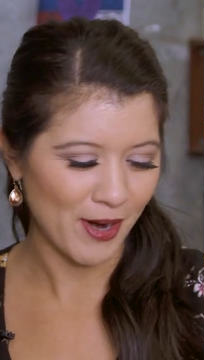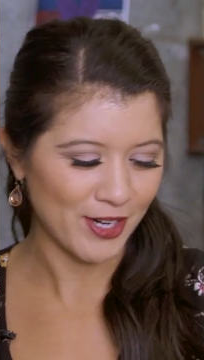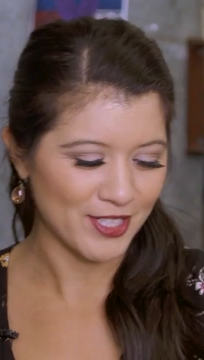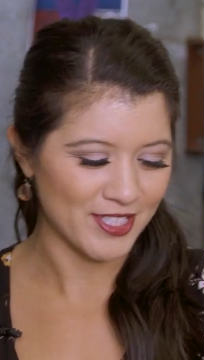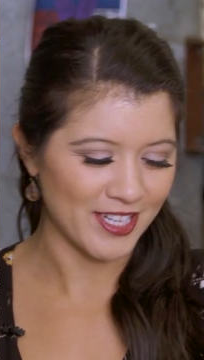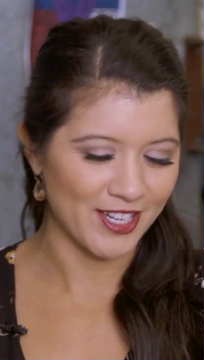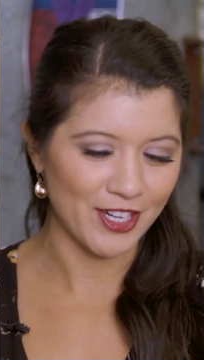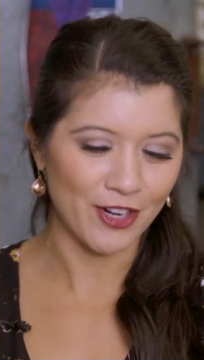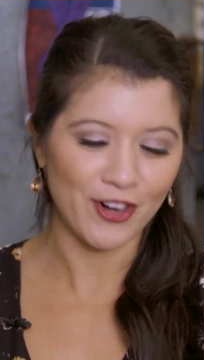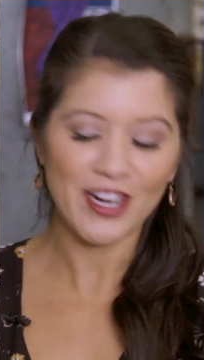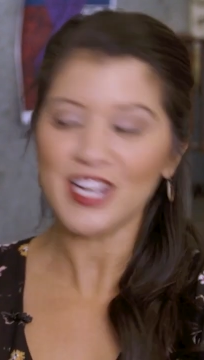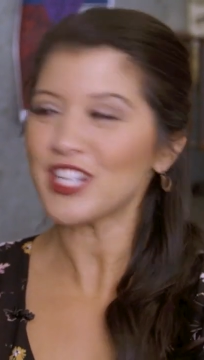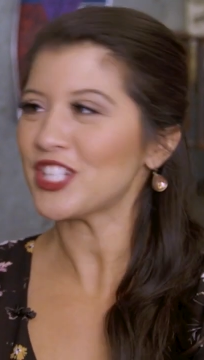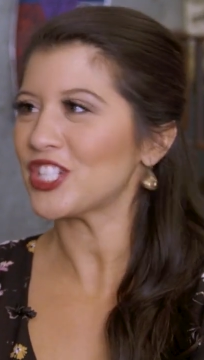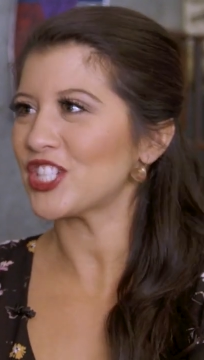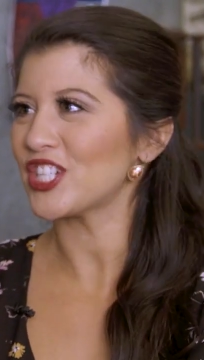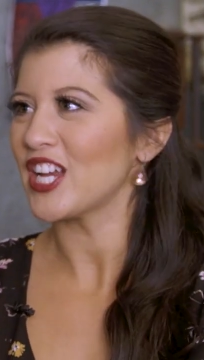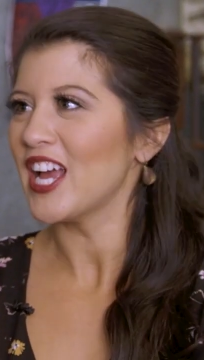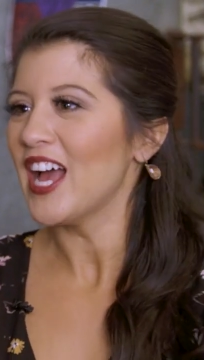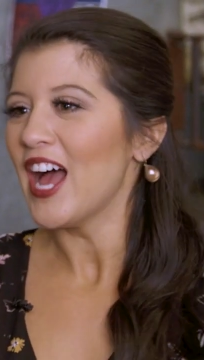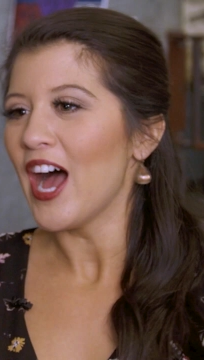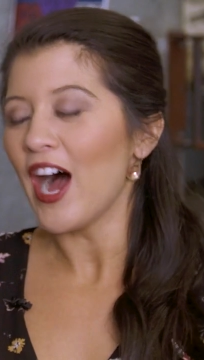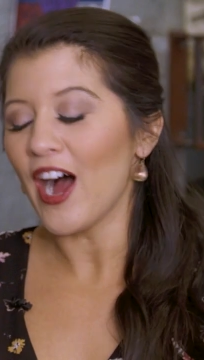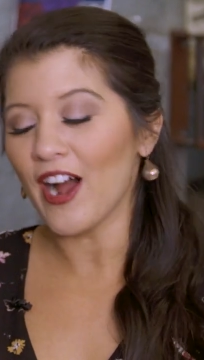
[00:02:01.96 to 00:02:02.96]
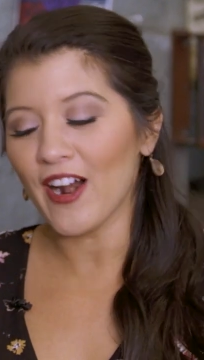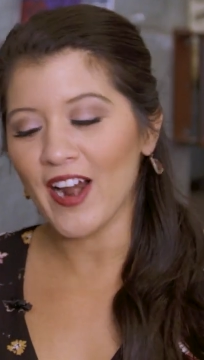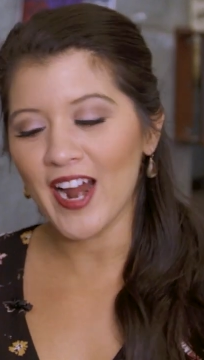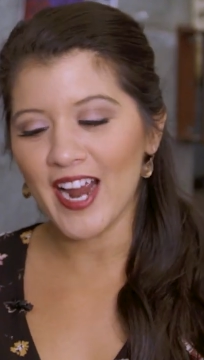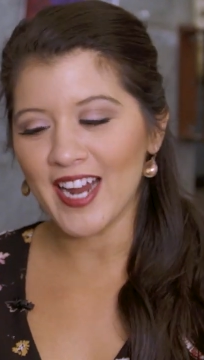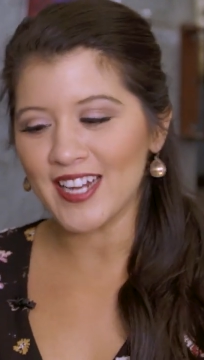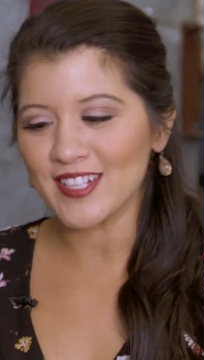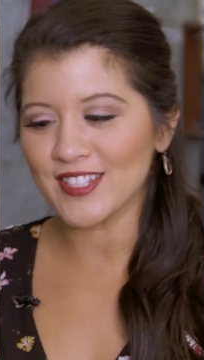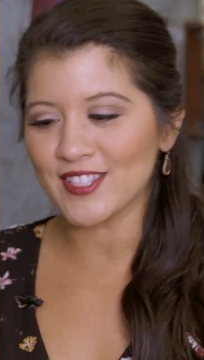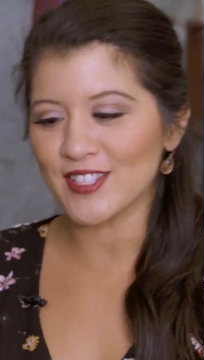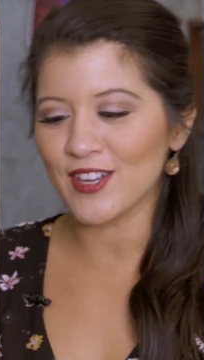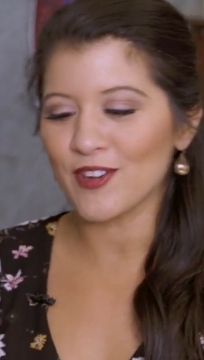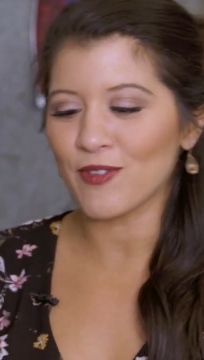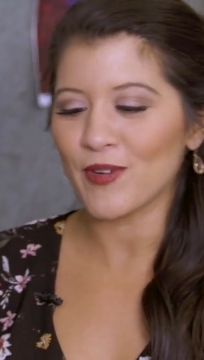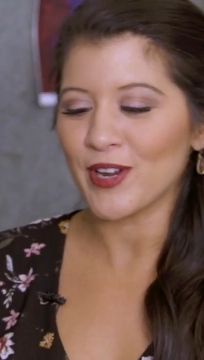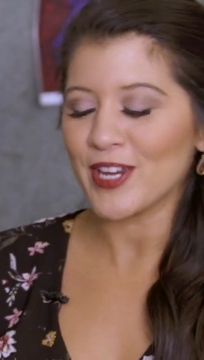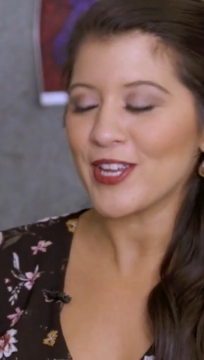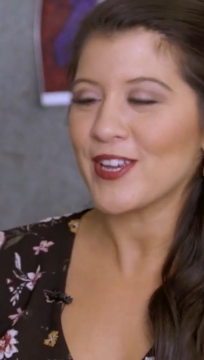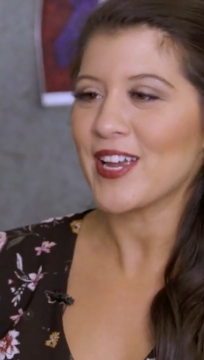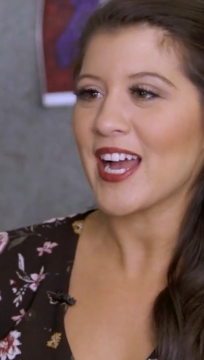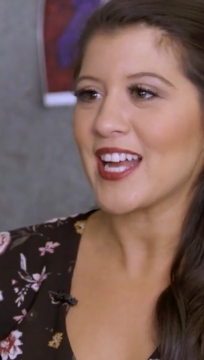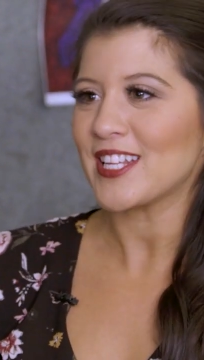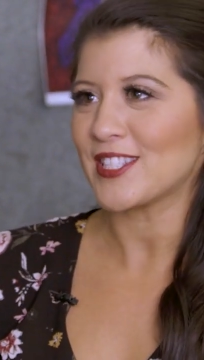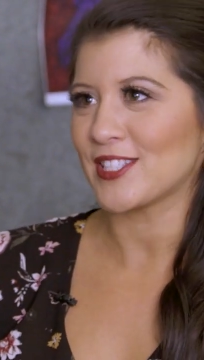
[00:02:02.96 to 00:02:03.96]
bartender-ish. Yeah. All right, so
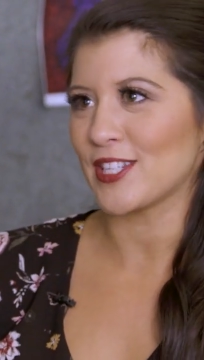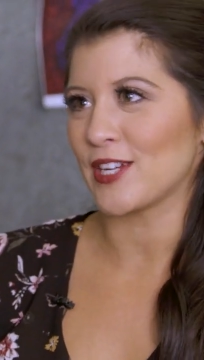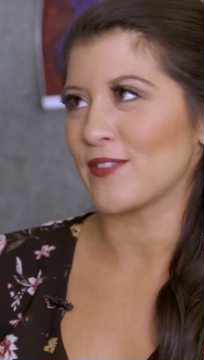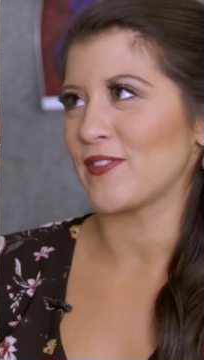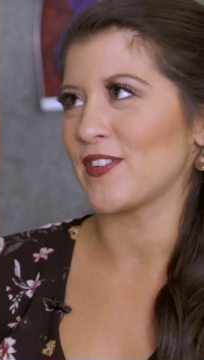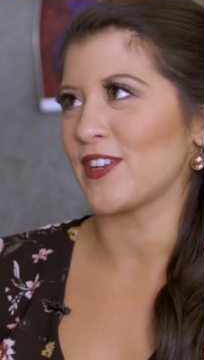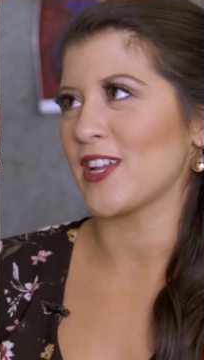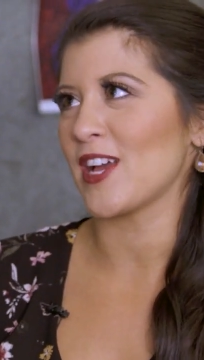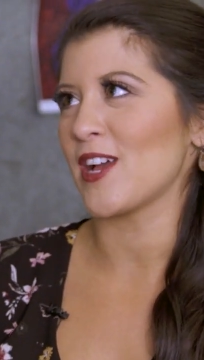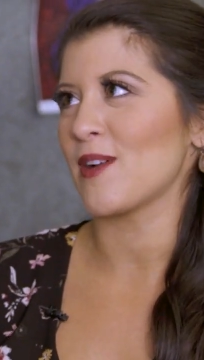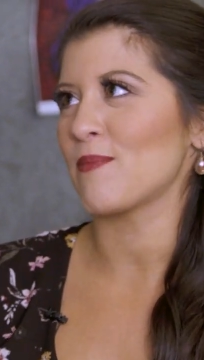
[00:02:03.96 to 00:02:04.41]
what do you got serving